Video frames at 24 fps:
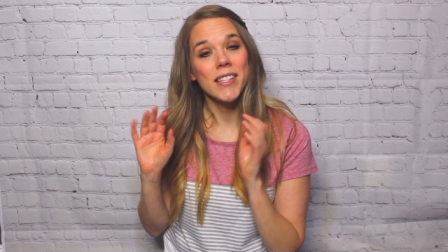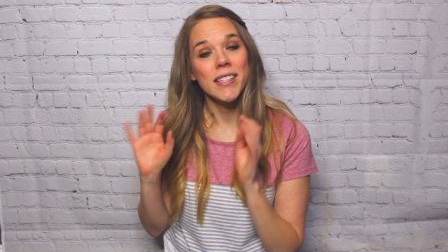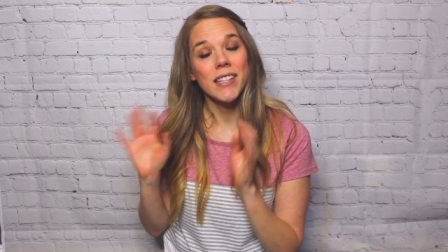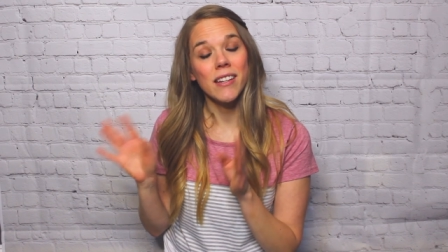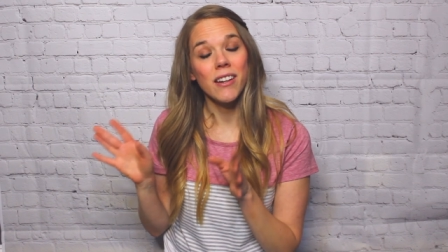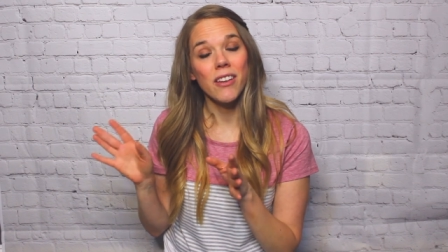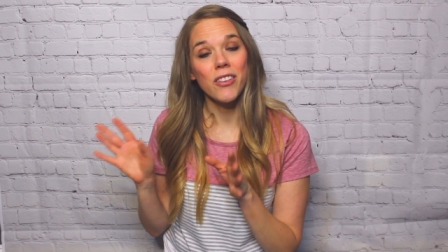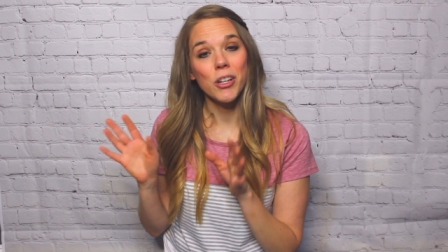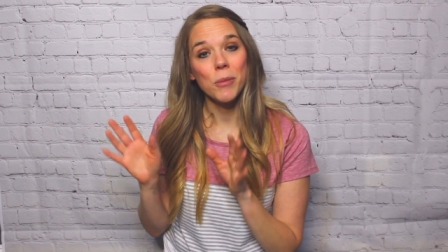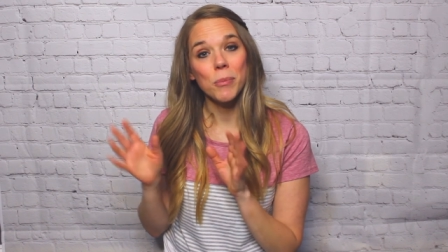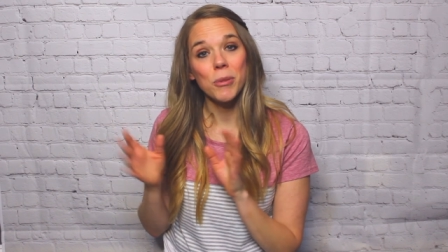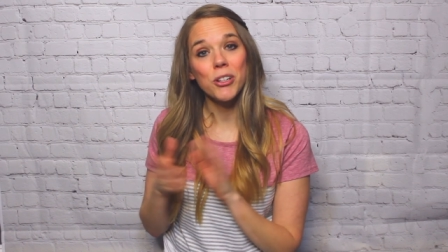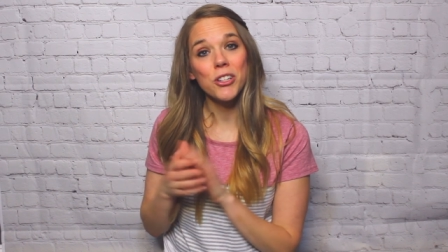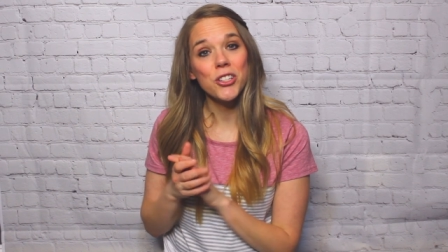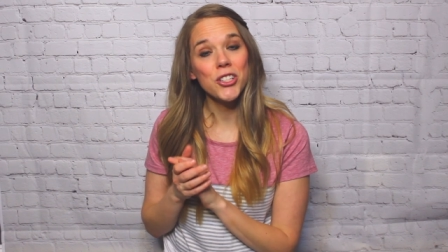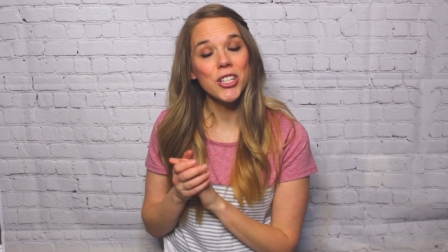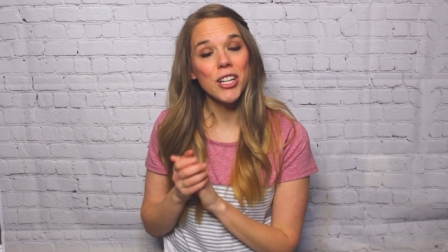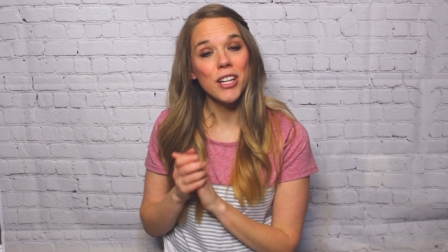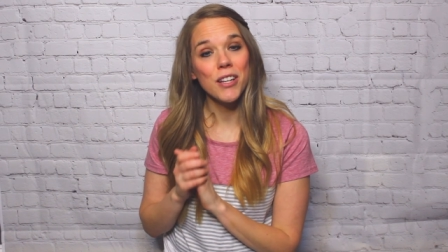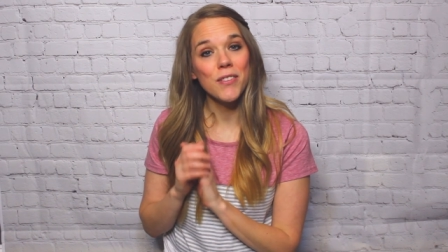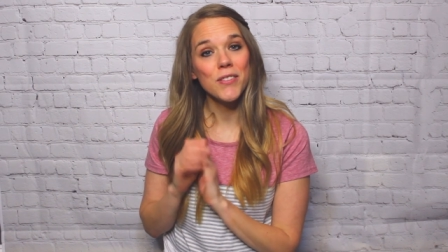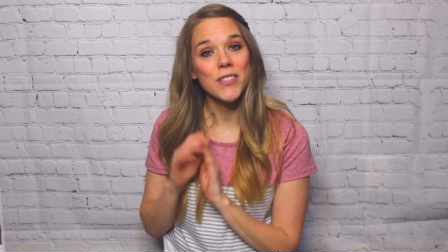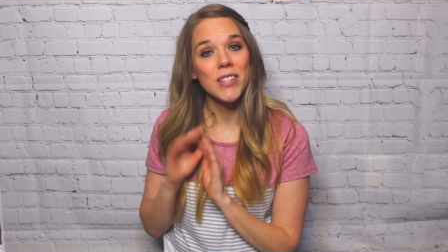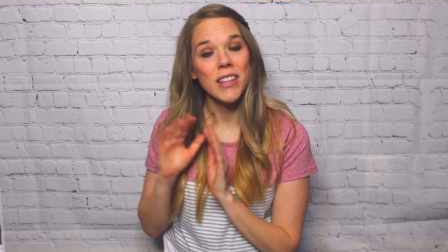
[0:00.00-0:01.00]
sit on their
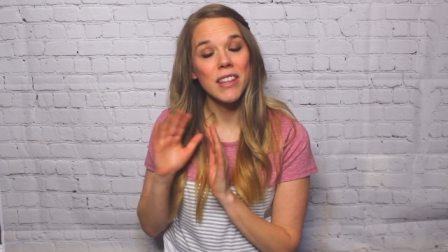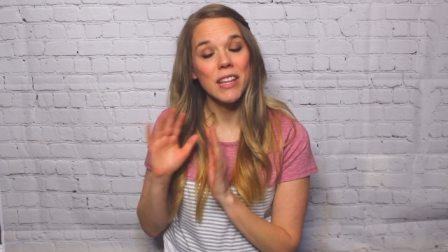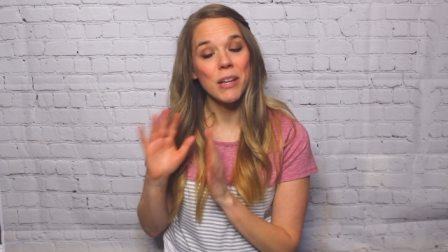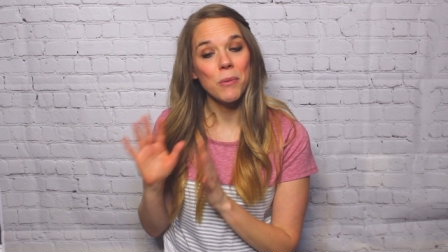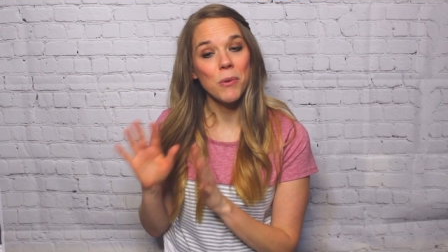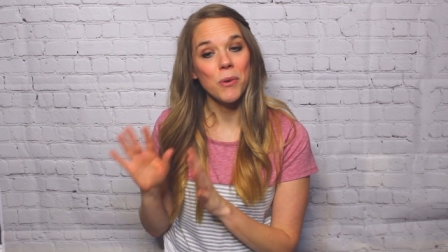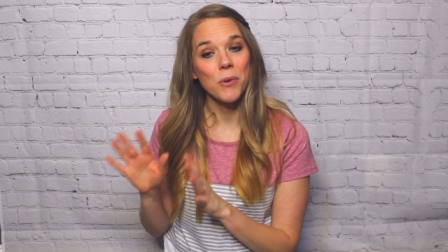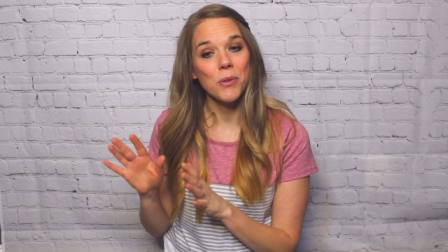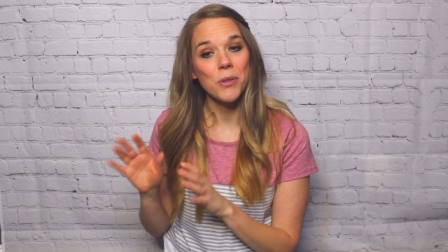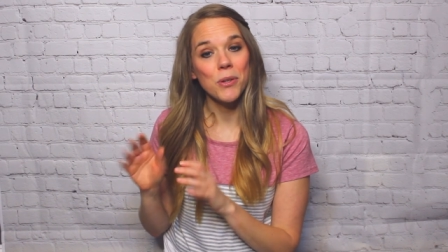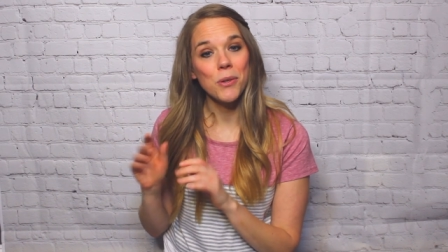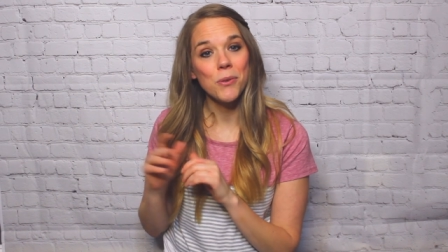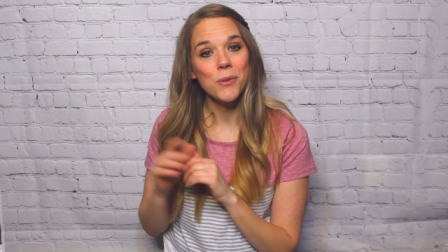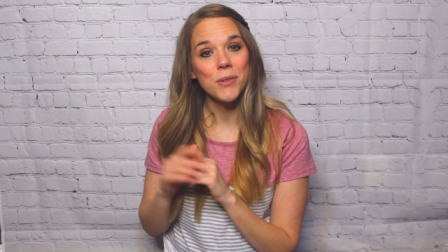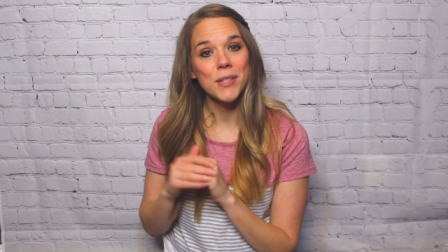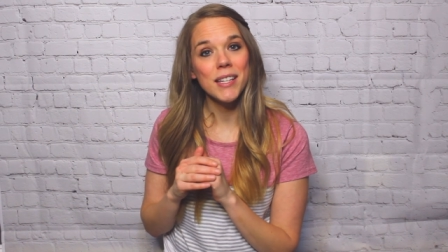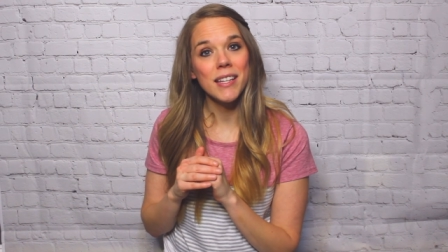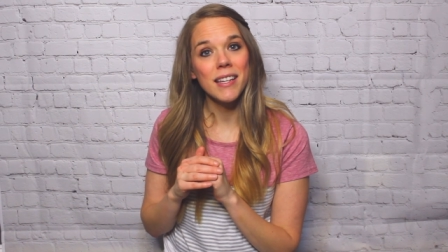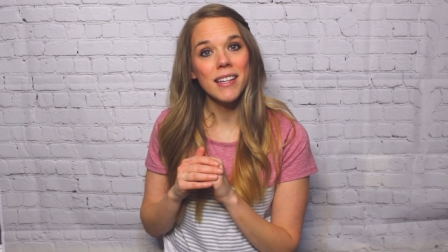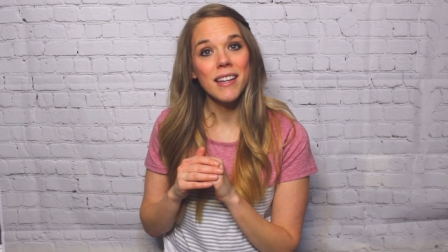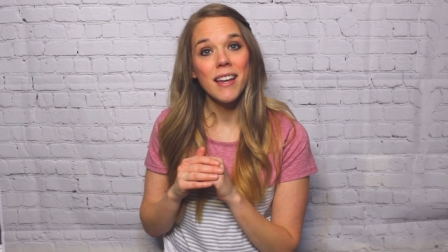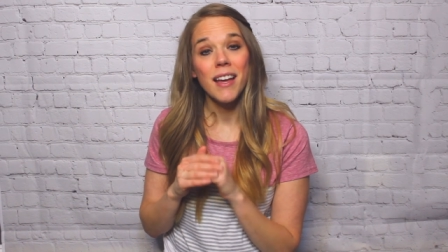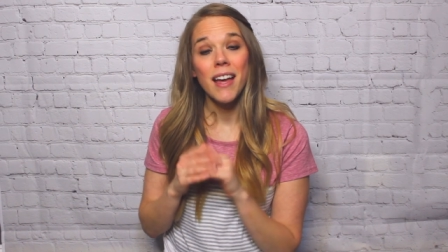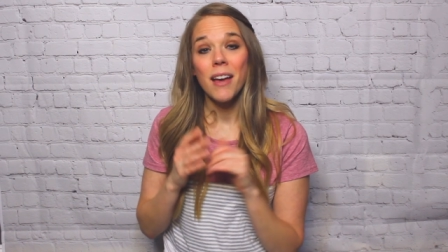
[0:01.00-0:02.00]
bookshelves and they won't use
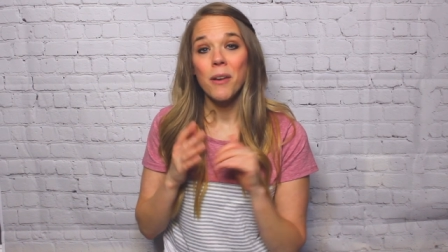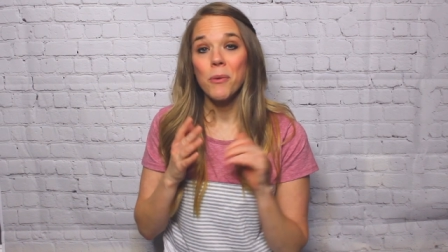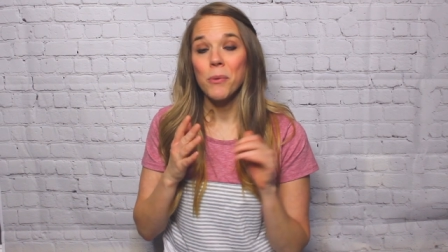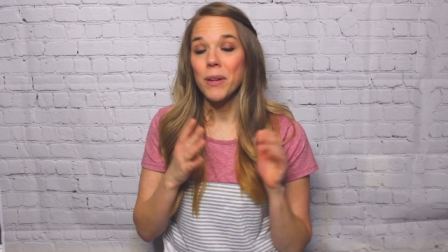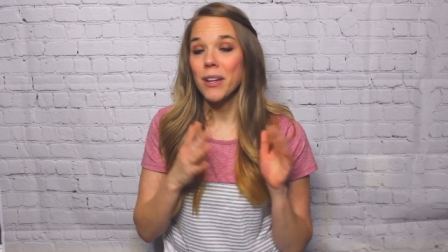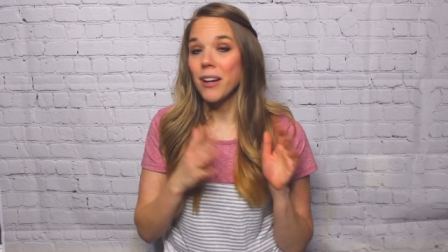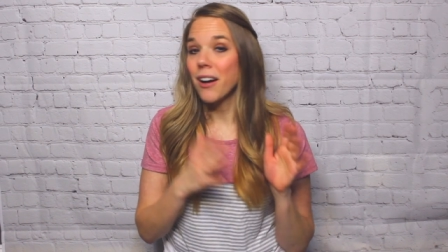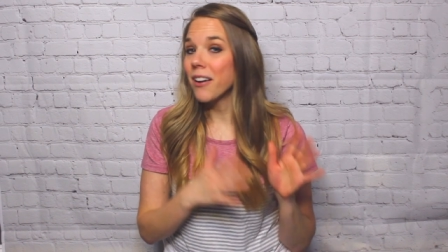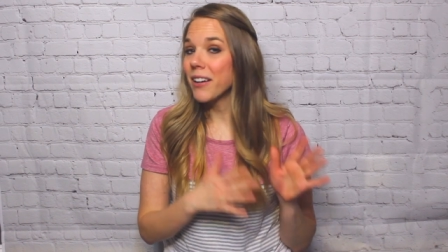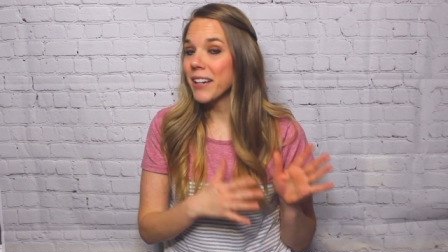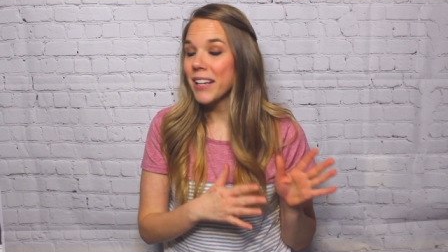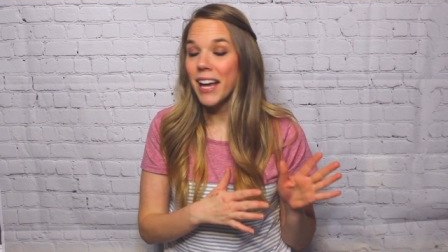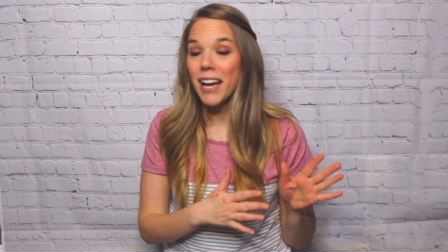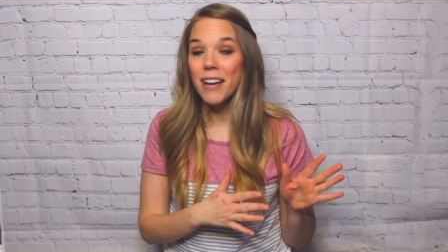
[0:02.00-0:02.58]
it. We already